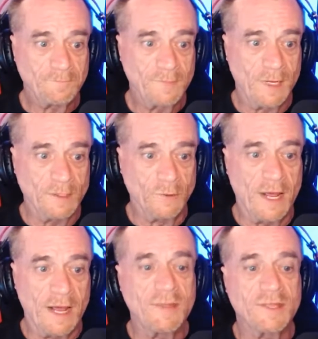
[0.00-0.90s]
Luna
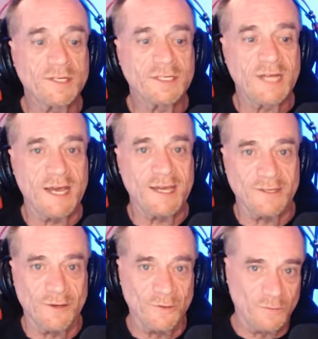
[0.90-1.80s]
Amethyst, hey,
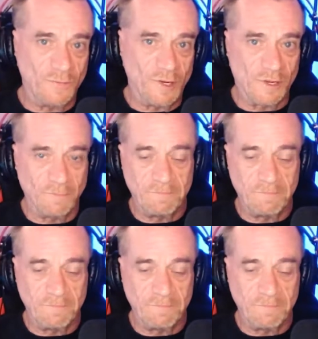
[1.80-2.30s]
yo, welcome.